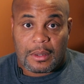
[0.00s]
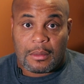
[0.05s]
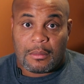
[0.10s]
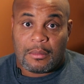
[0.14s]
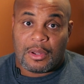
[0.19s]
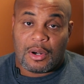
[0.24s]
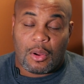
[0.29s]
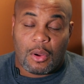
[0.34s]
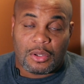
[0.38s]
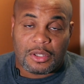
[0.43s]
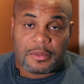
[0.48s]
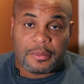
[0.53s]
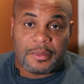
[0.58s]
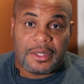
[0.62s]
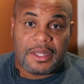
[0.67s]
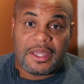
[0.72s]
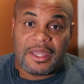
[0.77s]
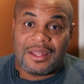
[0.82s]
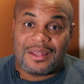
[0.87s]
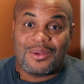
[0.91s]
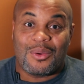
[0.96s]
But
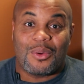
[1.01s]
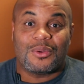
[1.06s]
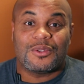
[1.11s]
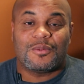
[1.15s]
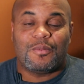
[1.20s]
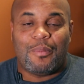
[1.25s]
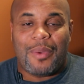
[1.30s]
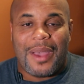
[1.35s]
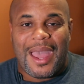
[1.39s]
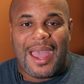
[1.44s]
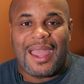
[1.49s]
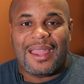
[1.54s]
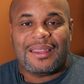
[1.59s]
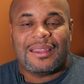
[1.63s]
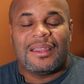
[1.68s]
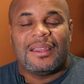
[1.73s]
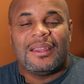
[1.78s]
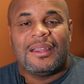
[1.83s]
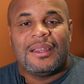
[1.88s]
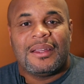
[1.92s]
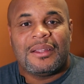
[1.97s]
ultimately, it goes
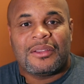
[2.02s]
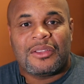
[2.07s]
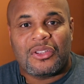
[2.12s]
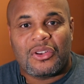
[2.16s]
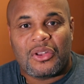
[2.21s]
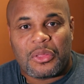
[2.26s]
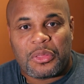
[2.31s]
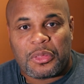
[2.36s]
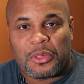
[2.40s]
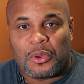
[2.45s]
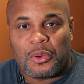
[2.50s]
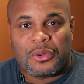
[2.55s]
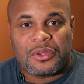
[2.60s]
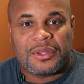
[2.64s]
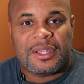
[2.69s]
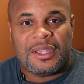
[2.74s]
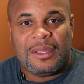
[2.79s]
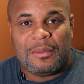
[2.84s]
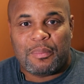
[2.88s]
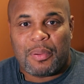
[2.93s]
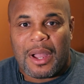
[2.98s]
back to the
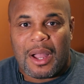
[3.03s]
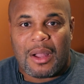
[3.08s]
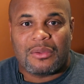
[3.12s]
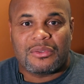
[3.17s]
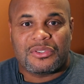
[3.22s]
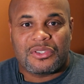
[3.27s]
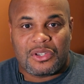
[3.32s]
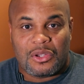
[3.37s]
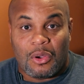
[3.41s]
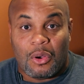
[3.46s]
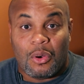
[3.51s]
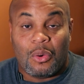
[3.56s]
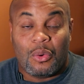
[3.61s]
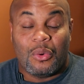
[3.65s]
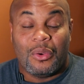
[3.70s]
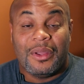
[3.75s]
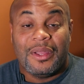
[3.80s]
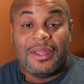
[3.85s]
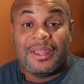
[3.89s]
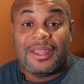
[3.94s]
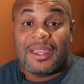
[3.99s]
13 pounds of gold.
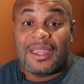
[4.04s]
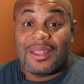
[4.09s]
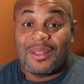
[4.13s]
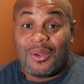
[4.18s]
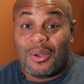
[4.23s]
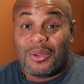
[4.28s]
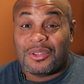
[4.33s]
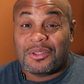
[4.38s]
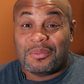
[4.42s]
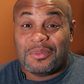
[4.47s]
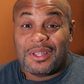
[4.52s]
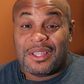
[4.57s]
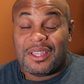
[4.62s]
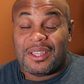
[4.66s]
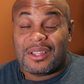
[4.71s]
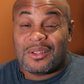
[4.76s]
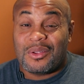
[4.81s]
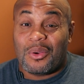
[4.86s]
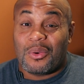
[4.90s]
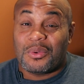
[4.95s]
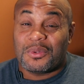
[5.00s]
And ultimately,
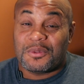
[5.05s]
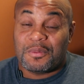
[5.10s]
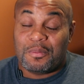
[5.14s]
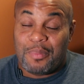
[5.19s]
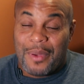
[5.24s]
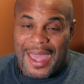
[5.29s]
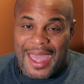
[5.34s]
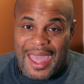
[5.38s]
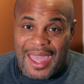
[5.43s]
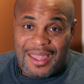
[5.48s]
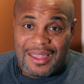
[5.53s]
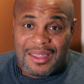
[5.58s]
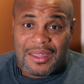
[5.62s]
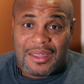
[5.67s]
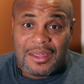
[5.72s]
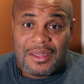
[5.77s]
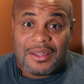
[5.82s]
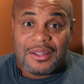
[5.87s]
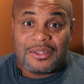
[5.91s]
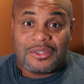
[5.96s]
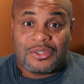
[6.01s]
it goes back
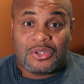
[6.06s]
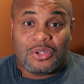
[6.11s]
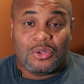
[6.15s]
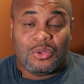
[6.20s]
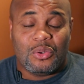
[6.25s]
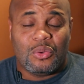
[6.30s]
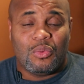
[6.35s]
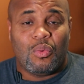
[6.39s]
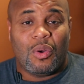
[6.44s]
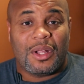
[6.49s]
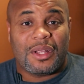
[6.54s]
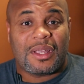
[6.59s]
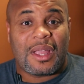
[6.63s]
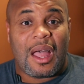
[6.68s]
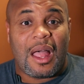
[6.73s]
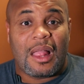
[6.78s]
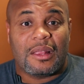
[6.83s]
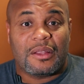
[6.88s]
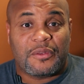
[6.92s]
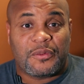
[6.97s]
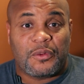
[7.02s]
to what
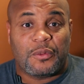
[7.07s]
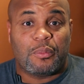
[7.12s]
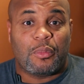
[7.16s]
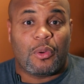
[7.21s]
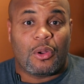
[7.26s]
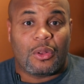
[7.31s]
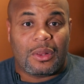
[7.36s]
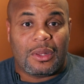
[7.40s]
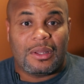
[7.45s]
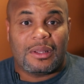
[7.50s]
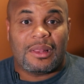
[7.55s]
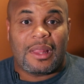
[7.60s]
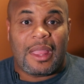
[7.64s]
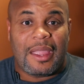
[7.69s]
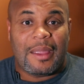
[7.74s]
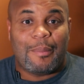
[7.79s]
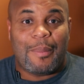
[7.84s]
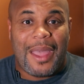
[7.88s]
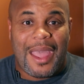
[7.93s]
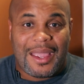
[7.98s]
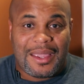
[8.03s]
college football looked
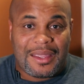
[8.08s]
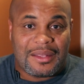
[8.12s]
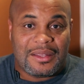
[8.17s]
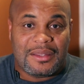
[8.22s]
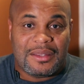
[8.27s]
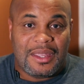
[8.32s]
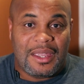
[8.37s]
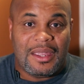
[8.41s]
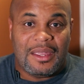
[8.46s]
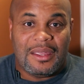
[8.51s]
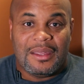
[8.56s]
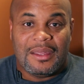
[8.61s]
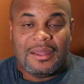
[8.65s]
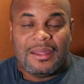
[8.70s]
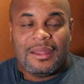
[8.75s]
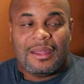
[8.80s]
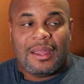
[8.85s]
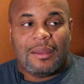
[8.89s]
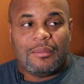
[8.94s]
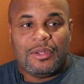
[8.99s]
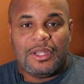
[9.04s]
like back in the day.
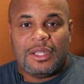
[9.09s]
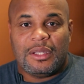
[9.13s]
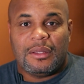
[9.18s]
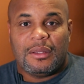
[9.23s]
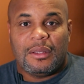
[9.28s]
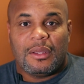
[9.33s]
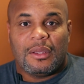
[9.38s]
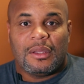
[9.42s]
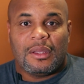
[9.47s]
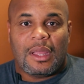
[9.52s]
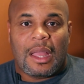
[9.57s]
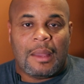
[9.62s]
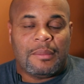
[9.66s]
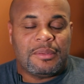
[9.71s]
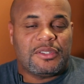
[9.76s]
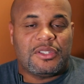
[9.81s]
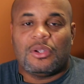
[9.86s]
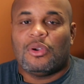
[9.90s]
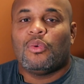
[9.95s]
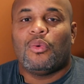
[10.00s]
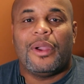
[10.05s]
I mean, I'm
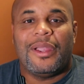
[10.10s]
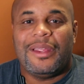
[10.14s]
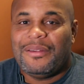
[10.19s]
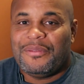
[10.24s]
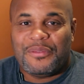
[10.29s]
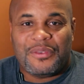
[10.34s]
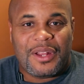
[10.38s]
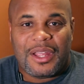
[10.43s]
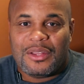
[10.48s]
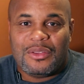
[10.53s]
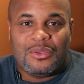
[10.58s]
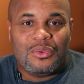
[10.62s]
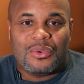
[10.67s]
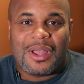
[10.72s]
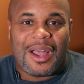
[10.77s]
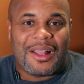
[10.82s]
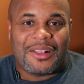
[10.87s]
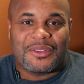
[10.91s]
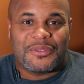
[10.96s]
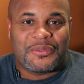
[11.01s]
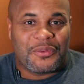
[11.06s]
still waiting for that new
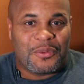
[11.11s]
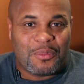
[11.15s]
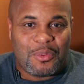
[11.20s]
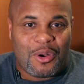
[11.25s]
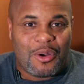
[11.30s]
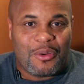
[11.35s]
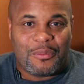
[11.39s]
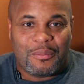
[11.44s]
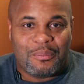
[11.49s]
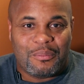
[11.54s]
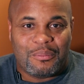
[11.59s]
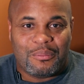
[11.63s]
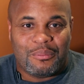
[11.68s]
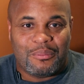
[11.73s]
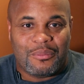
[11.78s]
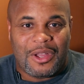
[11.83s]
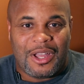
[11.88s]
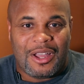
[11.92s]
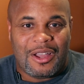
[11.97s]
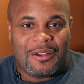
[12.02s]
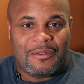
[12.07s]
college football
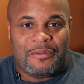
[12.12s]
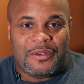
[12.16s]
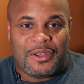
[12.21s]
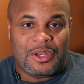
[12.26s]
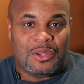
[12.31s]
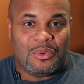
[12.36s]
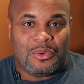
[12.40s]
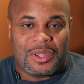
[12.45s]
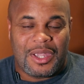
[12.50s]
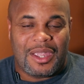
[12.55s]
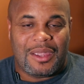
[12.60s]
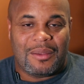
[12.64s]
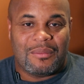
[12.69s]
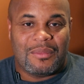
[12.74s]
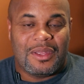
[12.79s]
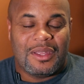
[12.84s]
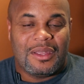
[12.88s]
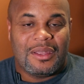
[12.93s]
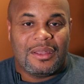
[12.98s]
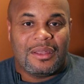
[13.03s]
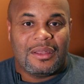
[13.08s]
video game.
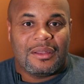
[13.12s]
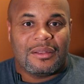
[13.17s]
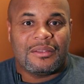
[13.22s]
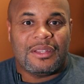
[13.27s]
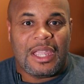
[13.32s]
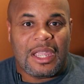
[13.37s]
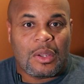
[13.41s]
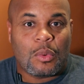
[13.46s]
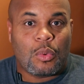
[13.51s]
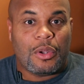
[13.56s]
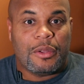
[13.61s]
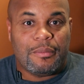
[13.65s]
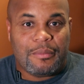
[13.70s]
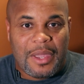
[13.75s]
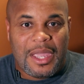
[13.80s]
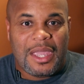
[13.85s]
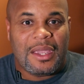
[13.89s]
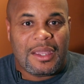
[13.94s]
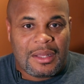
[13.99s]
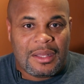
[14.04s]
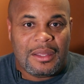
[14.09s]
They quit
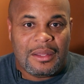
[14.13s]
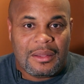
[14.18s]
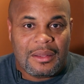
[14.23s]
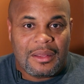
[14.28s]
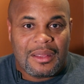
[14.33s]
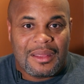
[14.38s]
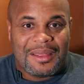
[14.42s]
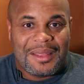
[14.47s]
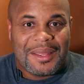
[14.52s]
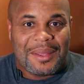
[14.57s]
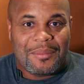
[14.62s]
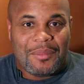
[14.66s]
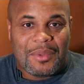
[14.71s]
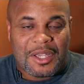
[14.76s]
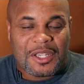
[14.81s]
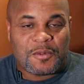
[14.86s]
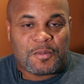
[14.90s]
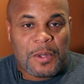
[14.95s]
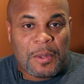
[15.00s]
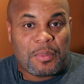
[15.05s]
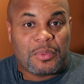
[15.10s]
making it
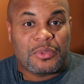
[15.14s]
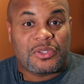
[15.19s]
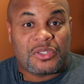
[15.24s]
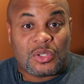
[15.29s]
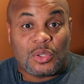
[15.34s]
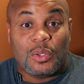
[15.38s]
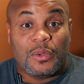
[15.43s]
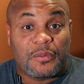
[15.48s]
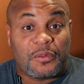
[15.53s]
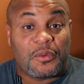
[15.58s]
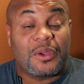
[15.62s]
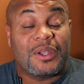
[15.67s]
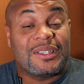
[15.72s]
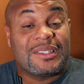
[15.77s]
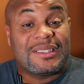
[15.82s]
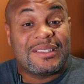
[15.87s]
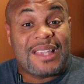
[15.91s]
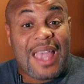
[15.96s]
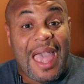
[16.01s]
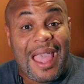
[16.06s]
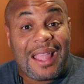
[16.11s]
because people sued for
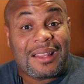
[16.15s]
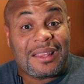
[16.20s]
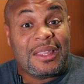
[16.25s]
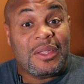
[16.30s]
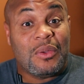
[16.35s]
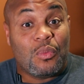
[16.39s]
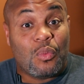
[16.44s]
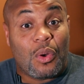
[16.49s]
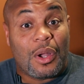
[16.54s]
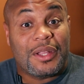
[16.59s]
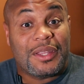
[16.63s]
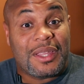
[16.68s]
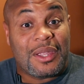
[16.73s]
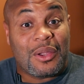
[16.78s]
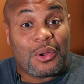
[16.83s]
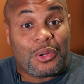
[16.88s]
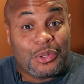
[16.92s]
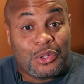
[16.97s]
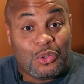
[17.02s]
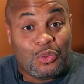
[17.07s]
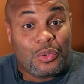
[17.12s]
exactly what they
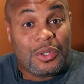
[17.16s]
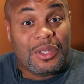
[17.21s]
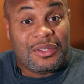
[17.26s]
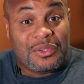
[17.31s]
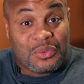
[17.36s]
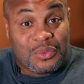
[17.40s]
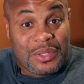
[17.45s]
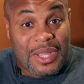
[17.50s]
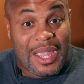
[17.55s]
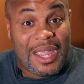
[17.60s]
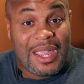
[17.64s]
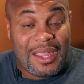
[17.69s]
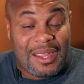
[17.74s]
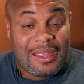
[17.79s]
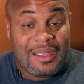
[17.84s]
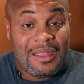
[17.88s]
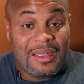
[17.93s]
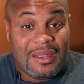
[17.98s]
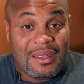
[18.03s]
are doing today.